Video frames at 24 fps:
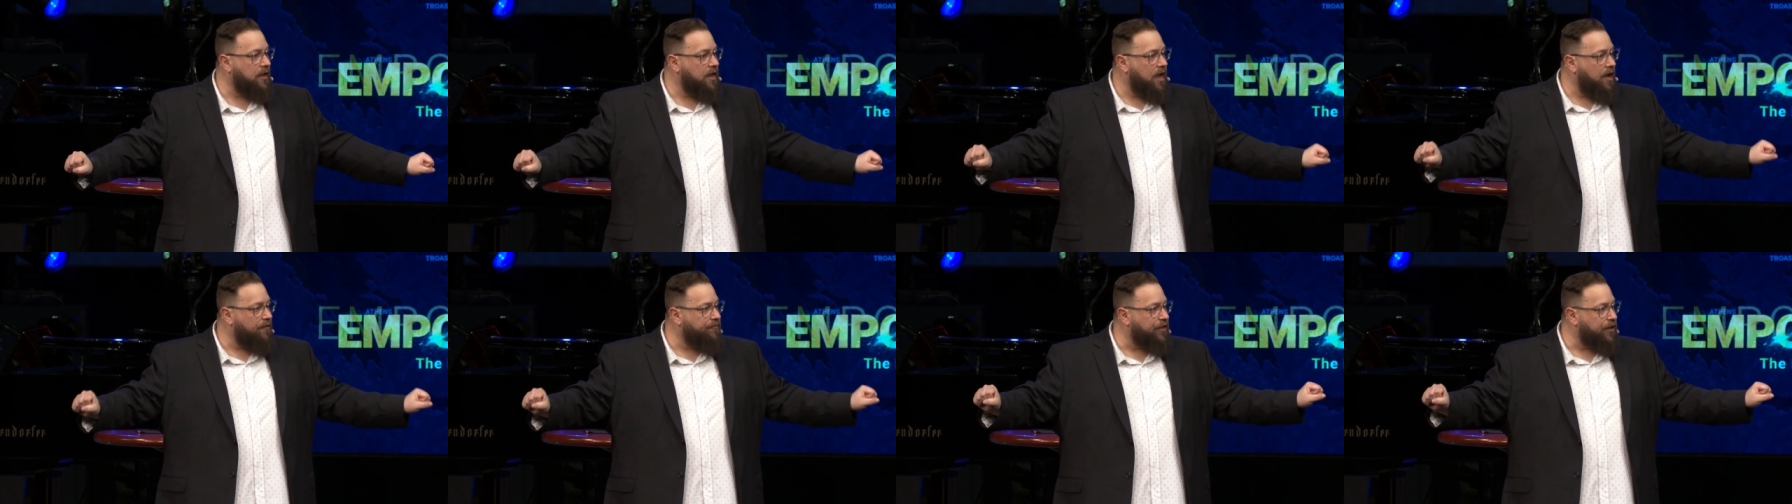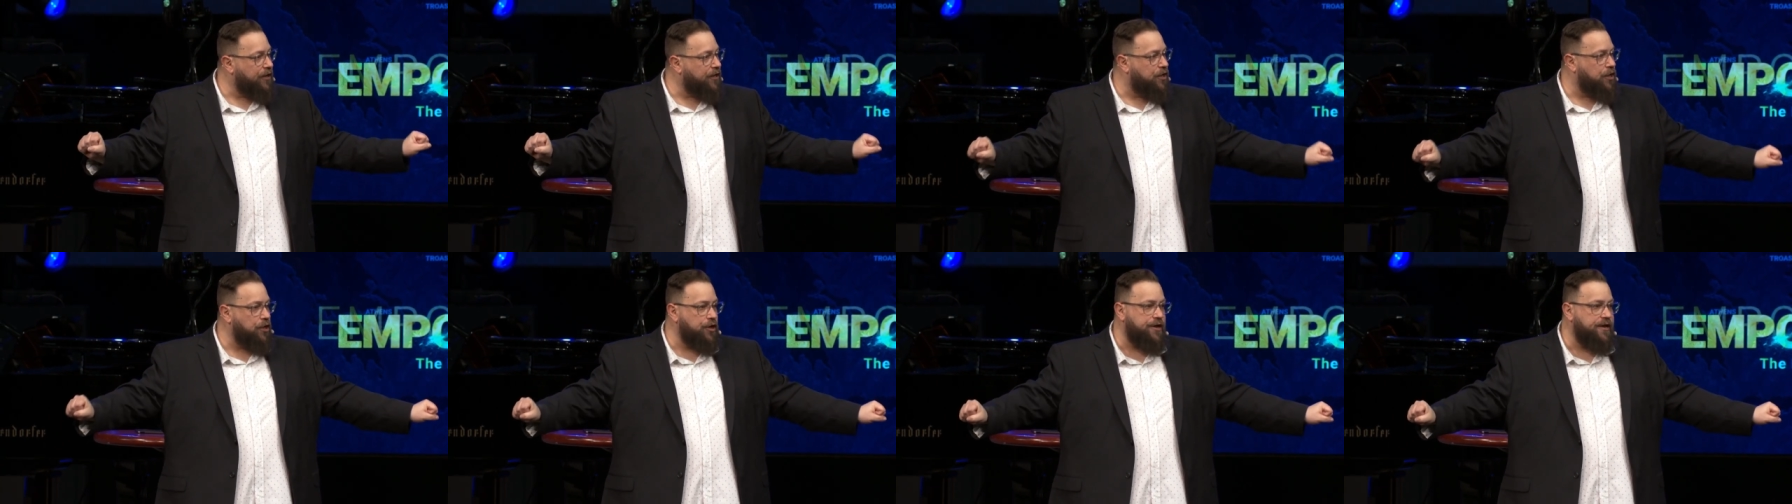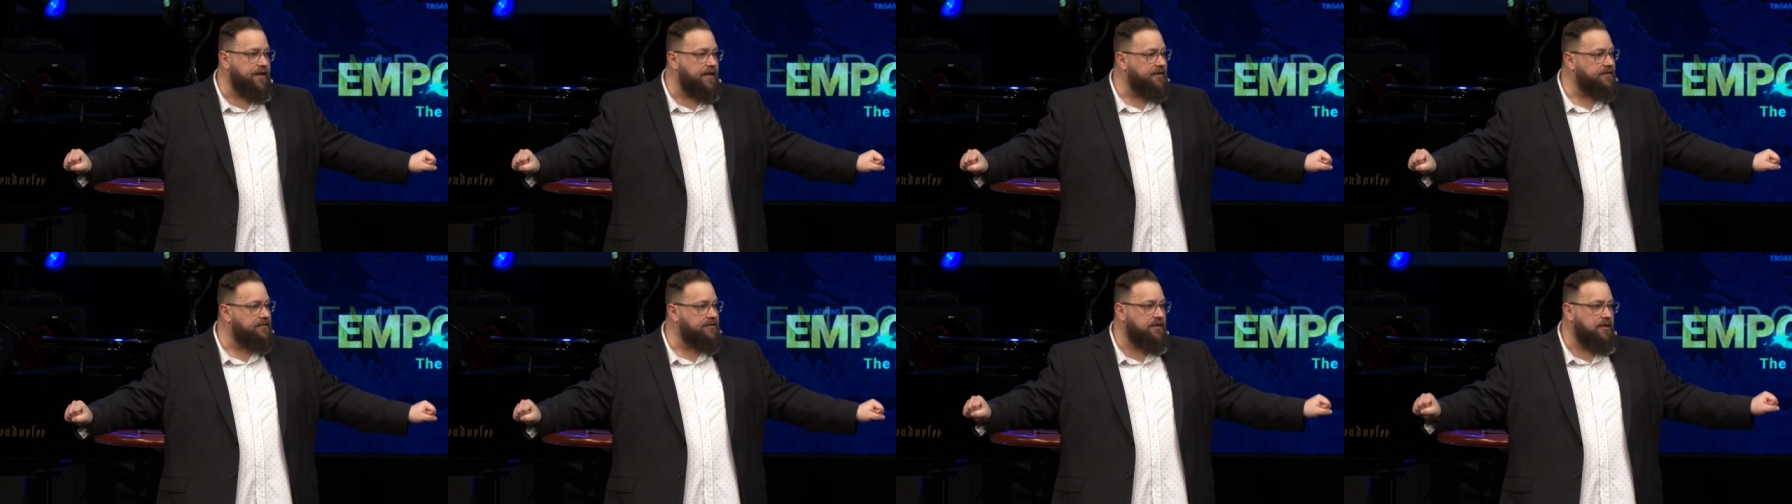of the
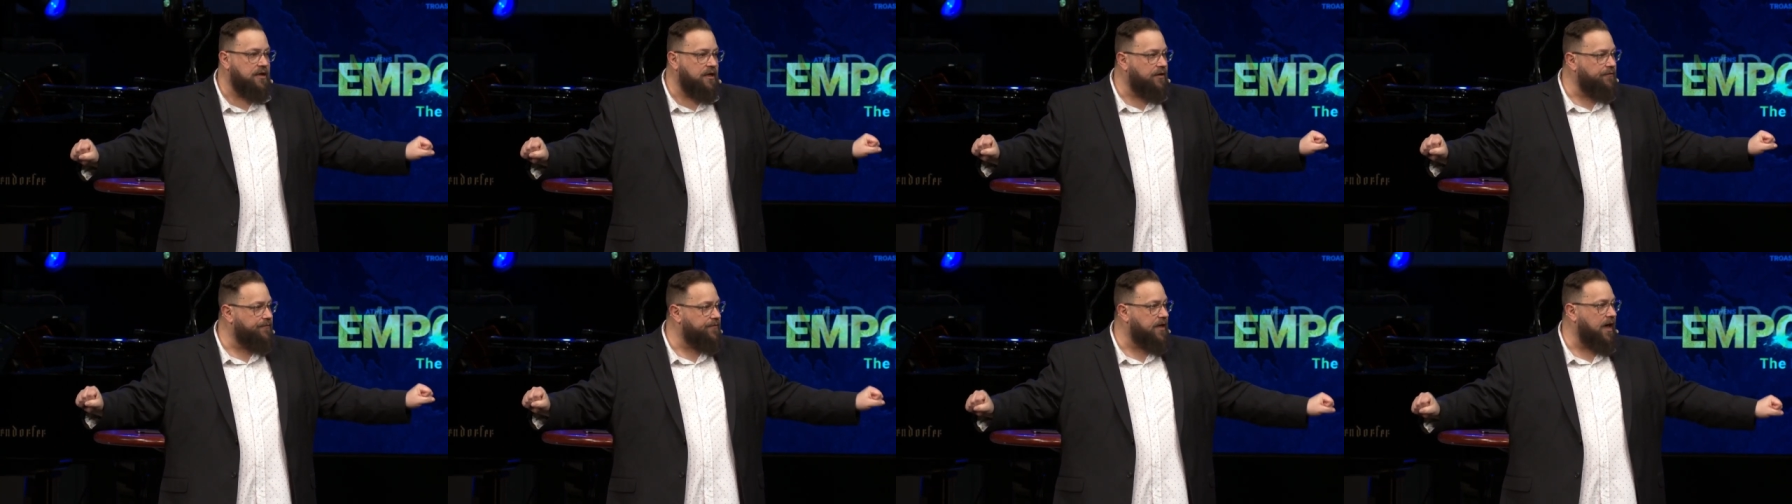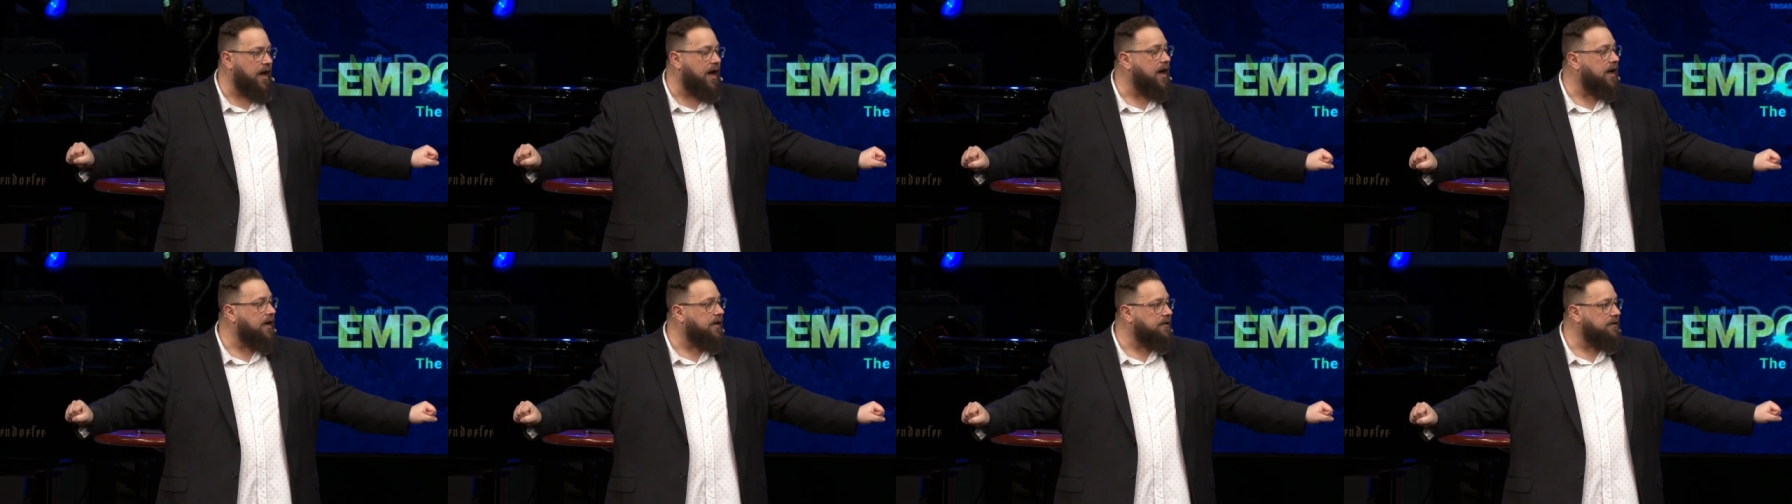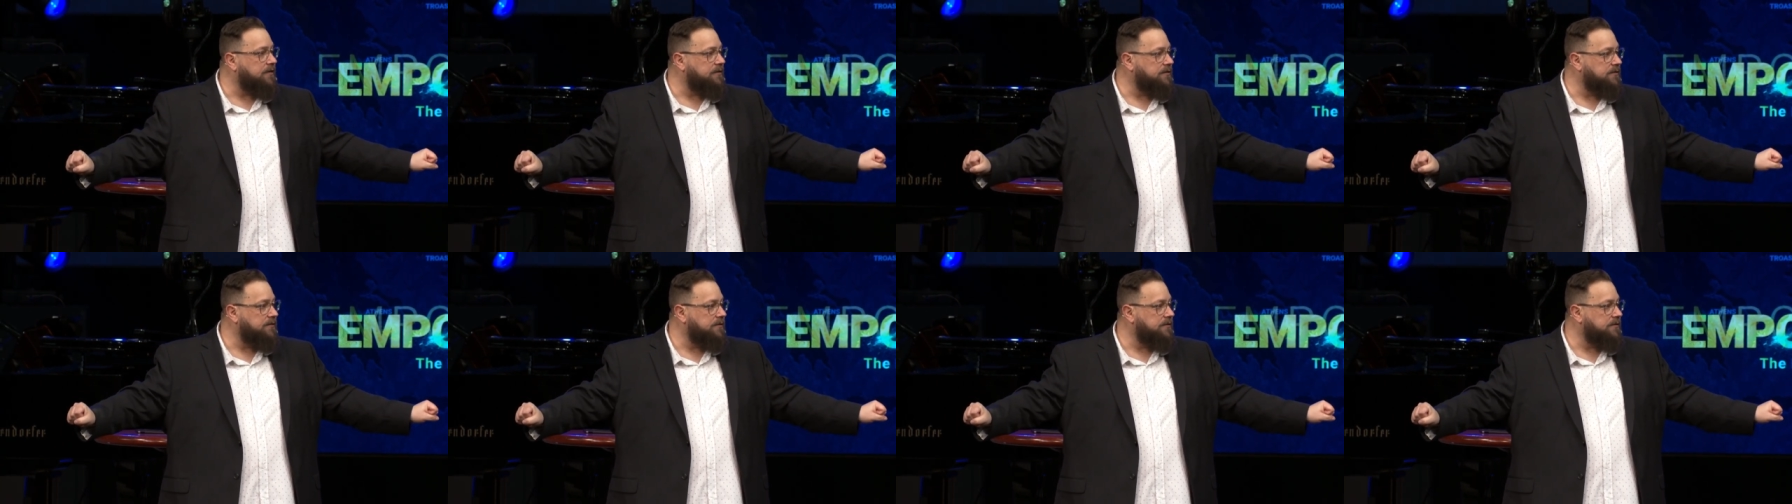goodness of God.